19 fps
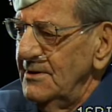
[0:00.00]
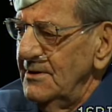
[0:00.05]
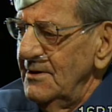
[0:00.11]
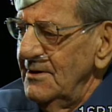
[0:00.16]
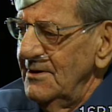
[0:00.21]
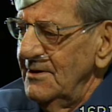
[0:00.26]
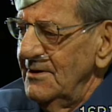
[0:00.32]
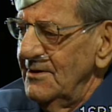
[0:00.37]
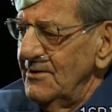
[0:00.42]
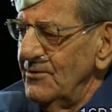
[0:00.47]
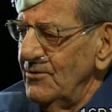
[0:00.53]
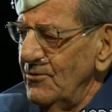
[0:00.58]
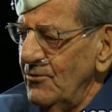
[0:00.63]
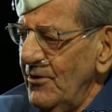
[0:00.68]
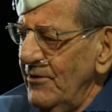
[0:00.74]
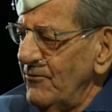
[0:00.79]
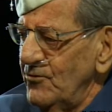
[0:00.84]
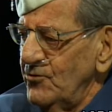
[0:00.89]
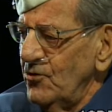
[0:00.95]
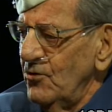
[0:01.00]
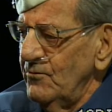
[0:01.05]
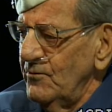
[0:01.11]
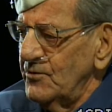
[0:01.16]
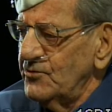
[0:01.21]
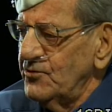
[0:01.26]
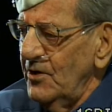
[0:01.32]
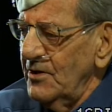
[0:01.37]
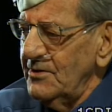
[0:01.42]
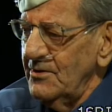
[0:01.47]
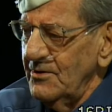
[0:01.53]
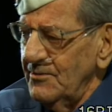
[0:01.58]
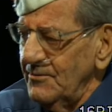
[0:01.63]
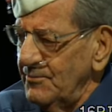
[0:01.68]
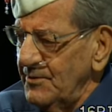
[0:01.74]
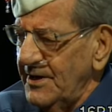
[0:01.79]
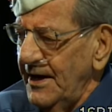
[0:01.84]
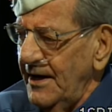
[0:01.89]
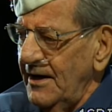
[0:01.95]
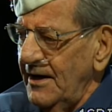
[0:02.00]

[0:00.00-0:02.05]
Whoever drove a truck or a car